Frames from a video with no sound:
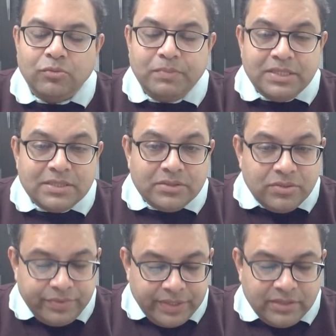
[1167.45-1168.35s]
Do please
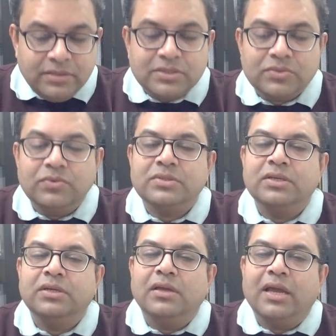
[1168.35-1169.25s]
read the discourse
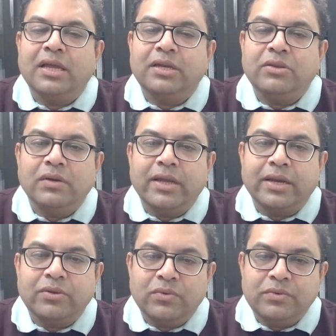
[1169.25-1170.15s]
and you will
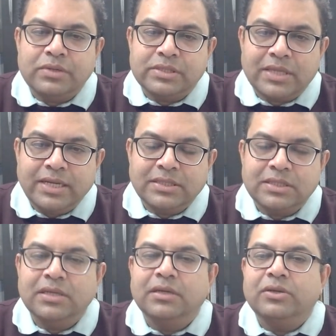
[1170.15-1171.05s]
get your own insights.